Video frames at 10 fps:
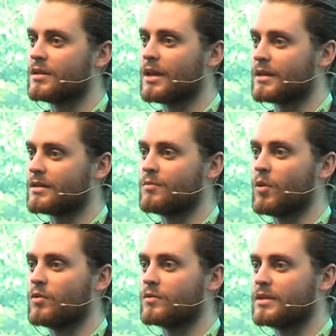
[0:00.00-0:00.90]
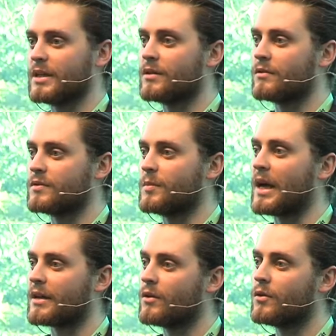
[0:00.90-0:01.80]
like a small tin of
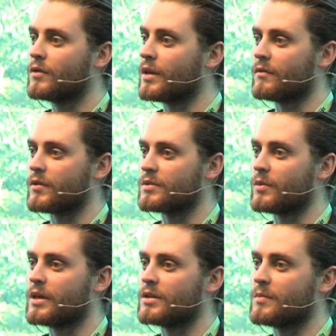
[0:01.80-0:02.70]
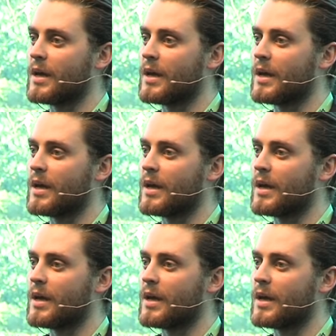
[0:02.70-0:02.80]
tobacco that every Swedish